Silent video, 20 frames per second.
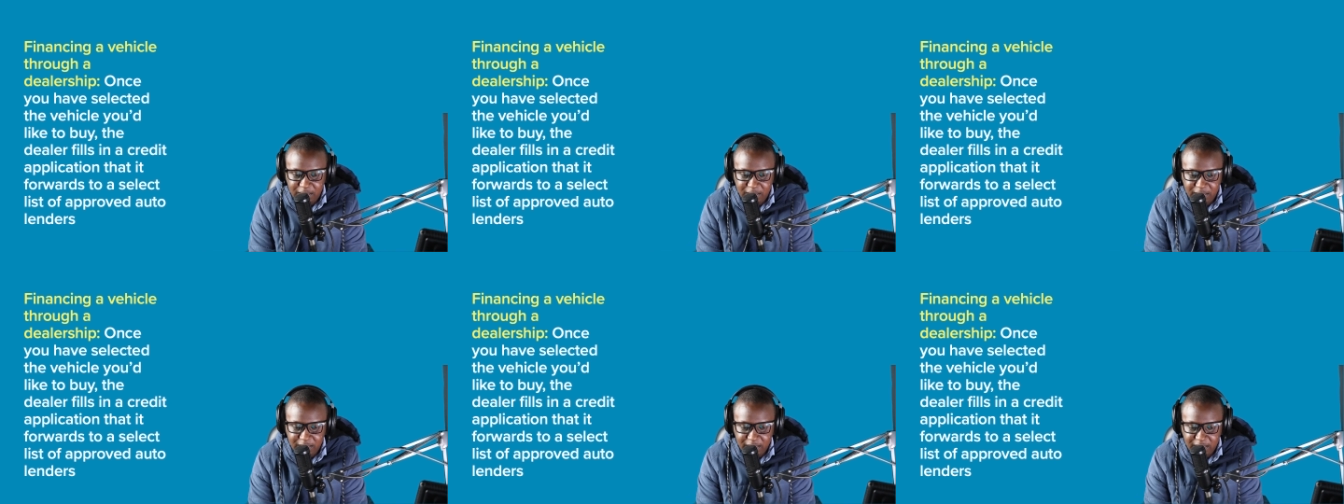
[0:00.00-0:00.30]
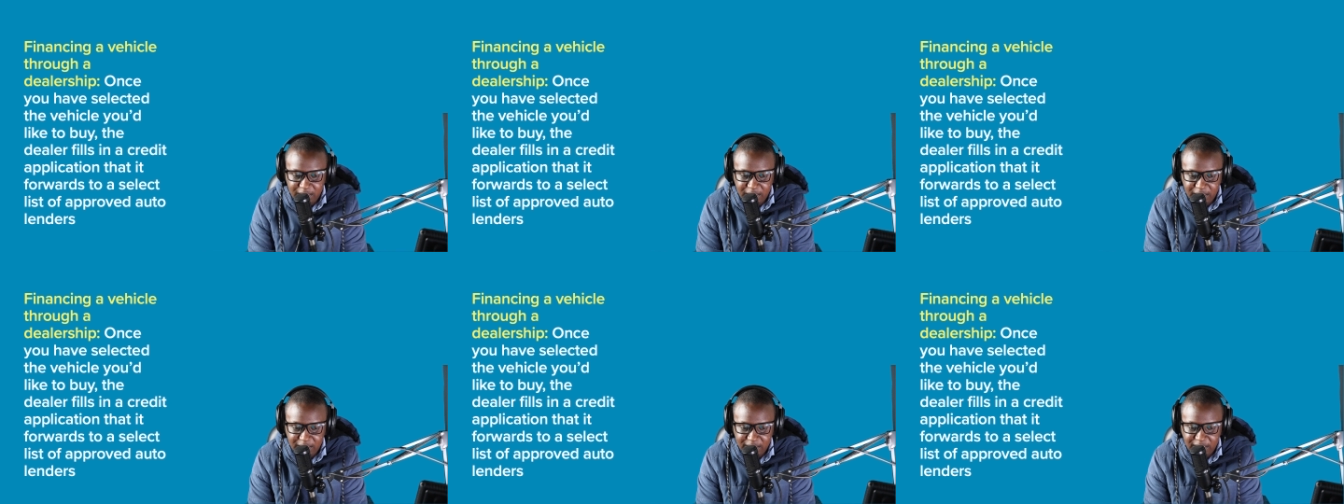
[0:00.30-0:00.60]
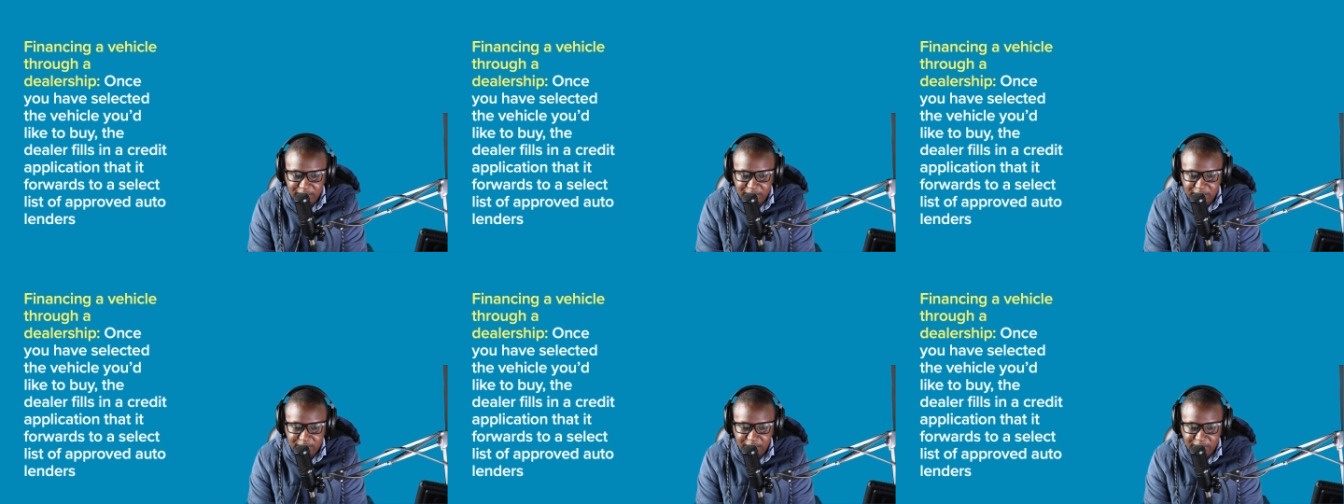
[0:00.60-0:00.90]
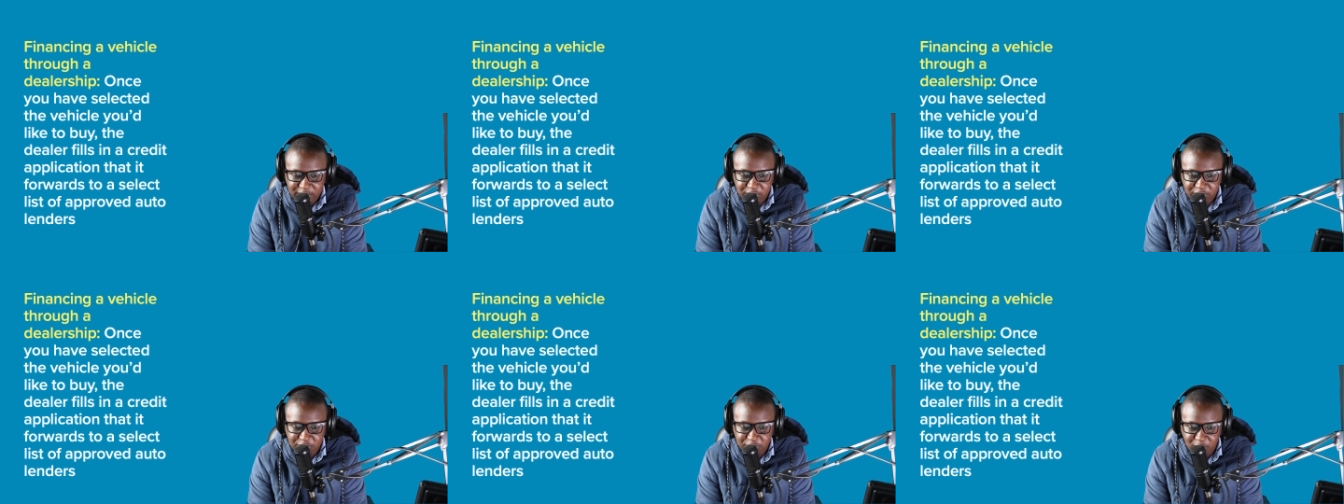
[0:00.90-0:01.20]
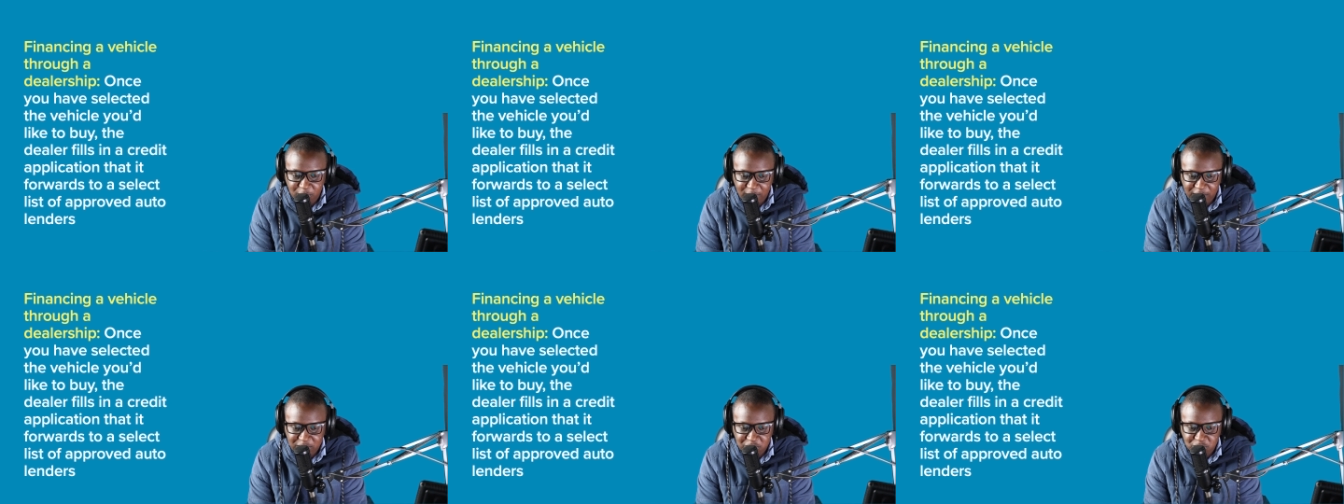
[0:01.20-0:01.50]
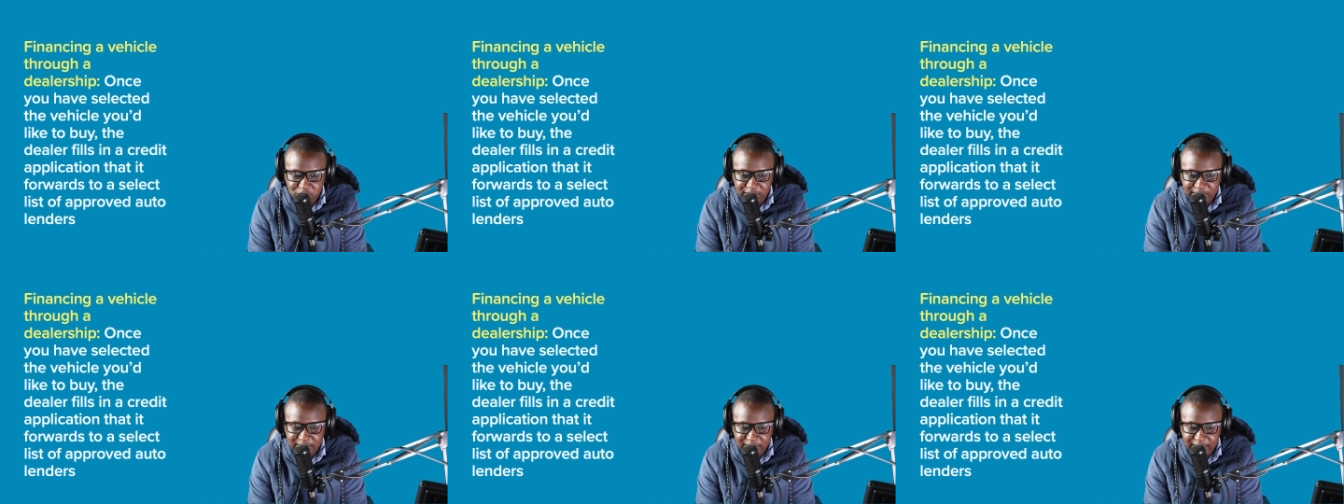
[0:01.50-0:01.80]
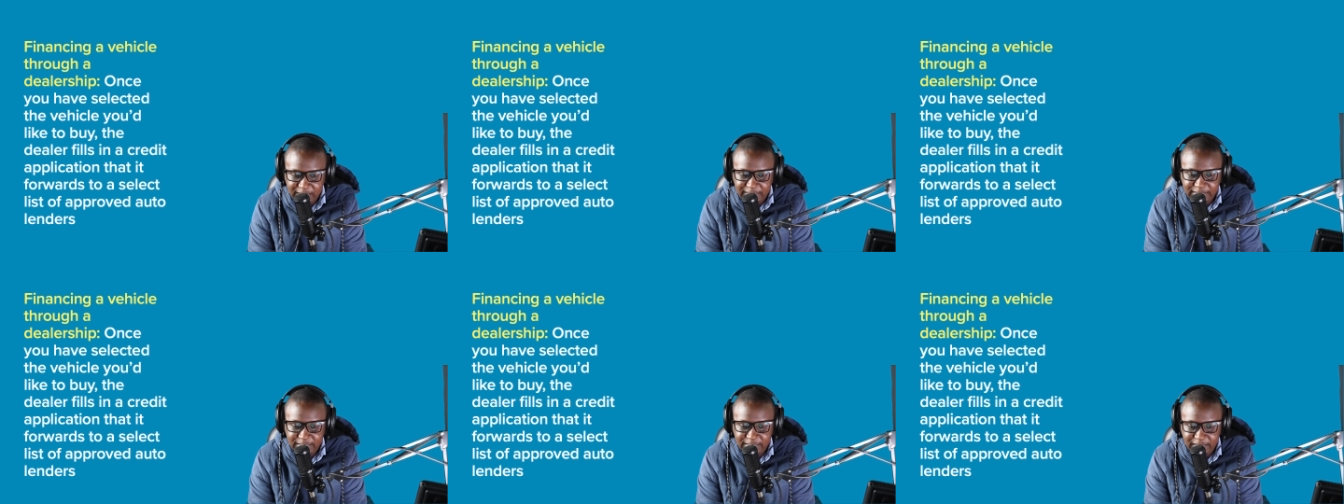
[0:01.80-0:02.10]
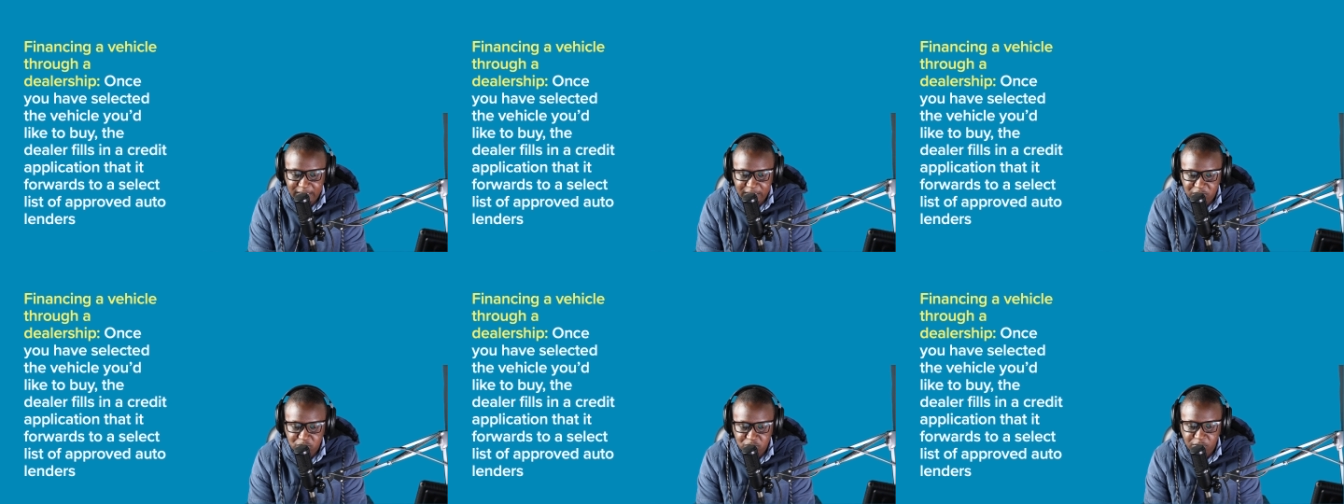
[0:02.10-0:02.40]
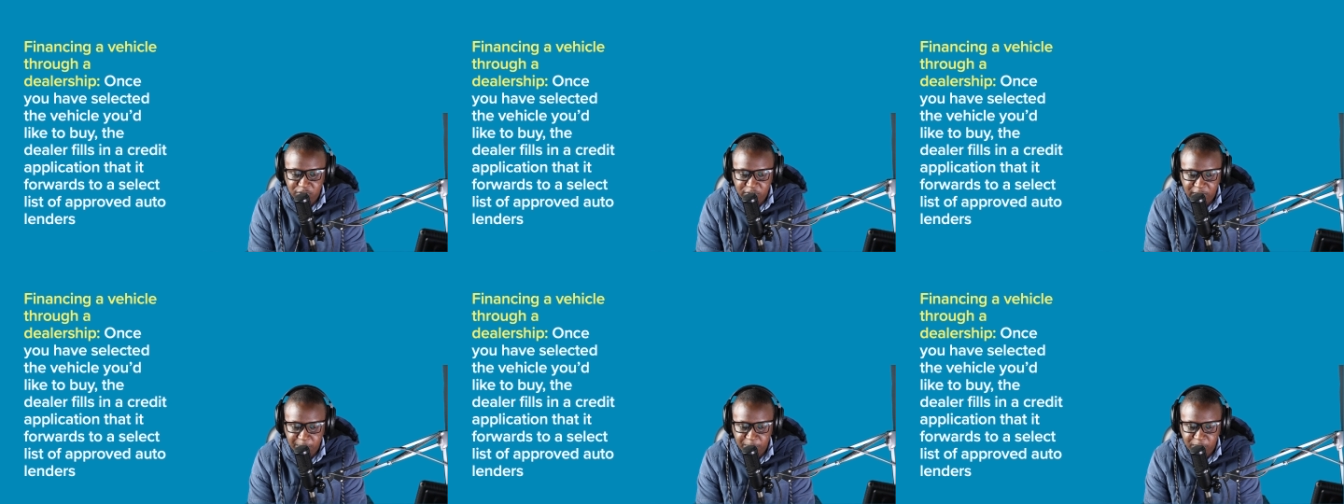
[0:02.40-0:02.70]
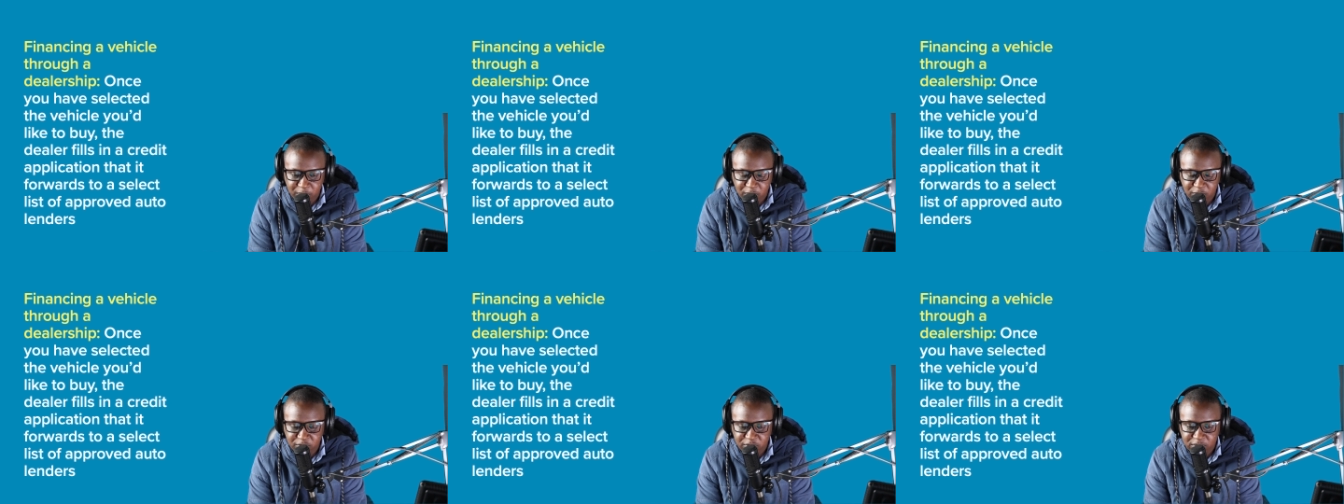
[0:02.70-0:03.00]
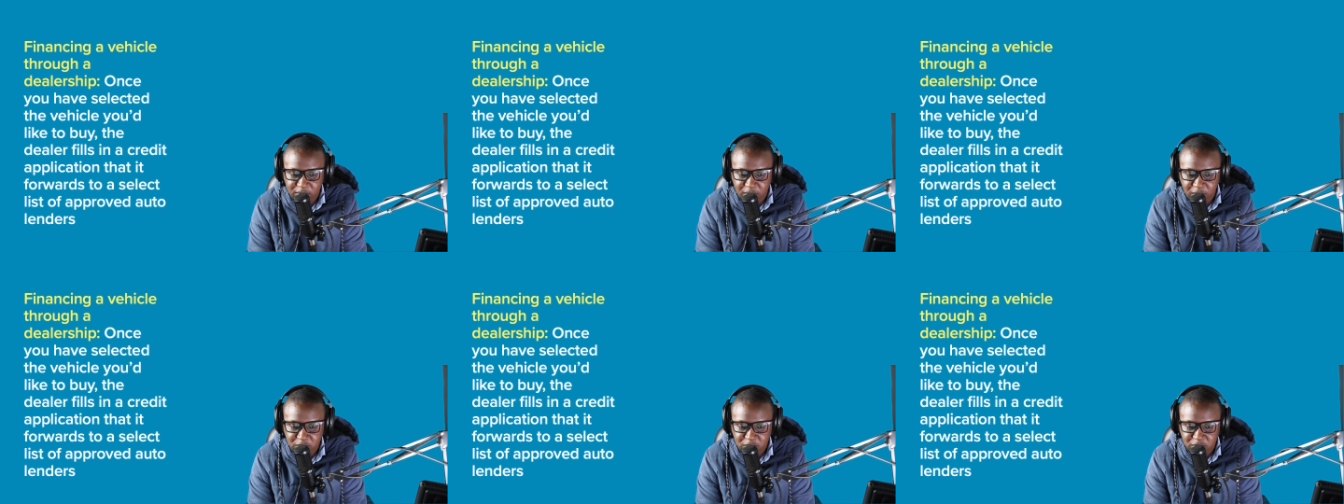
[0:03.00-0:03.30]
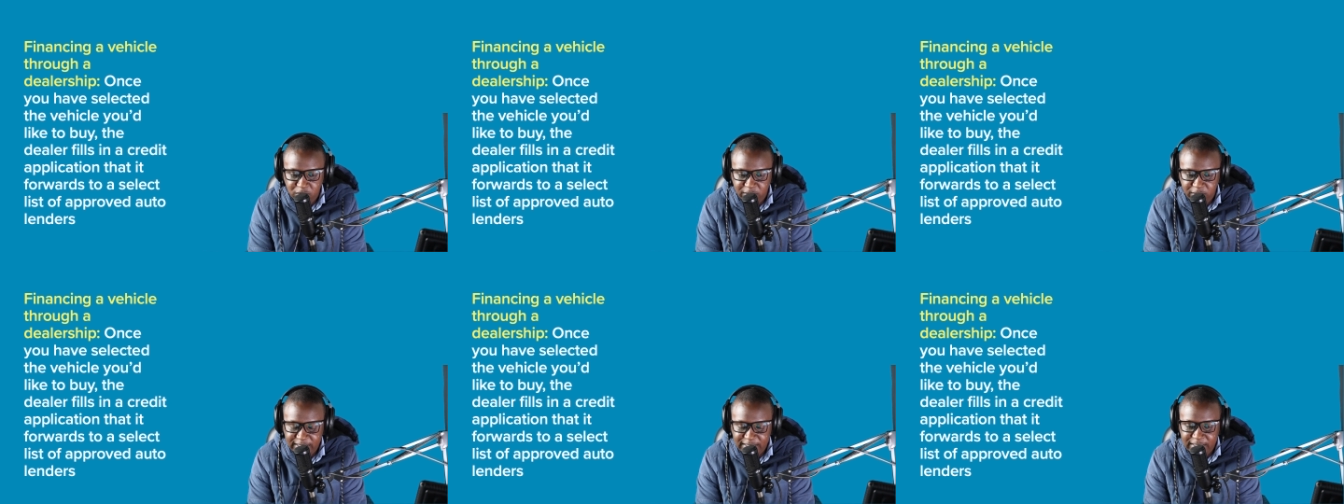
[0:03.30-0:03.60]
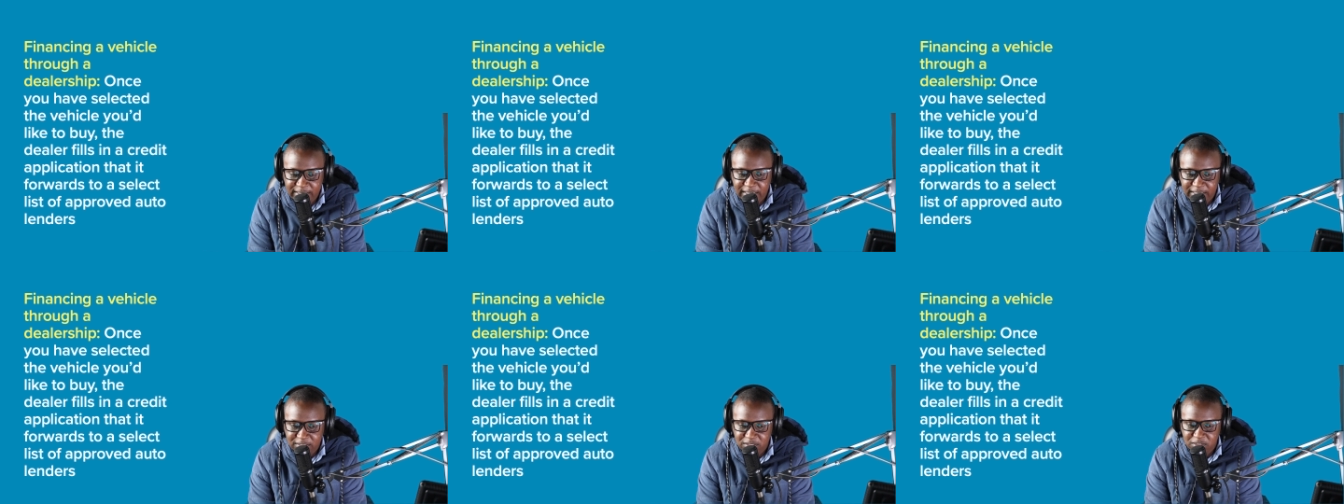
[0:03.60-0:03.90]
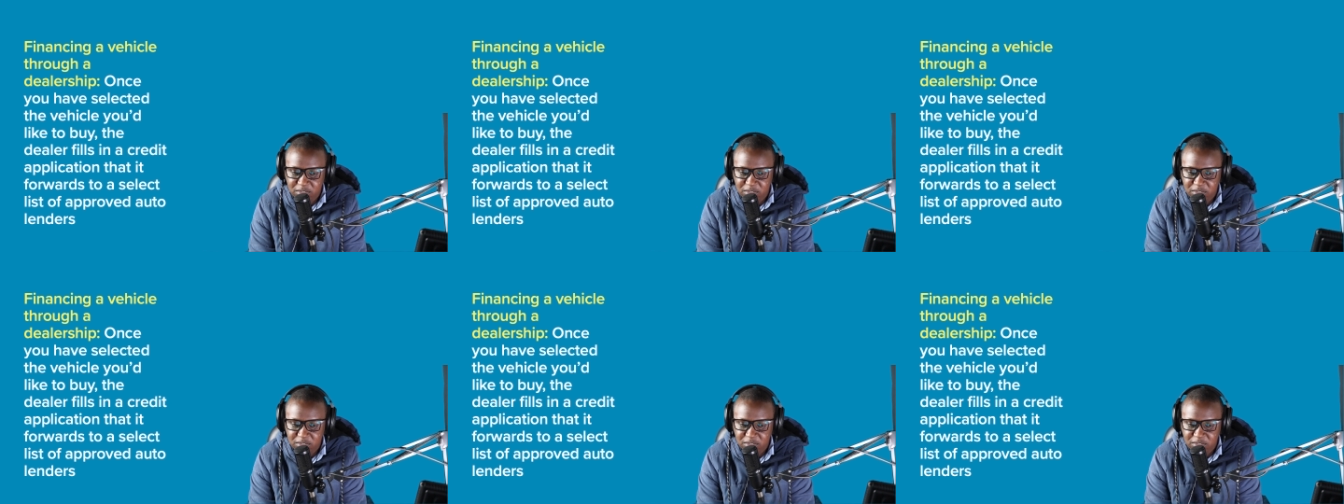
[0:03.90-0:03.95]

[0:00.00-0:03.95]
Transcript: that it forwards to the selected list of approved auto lenders.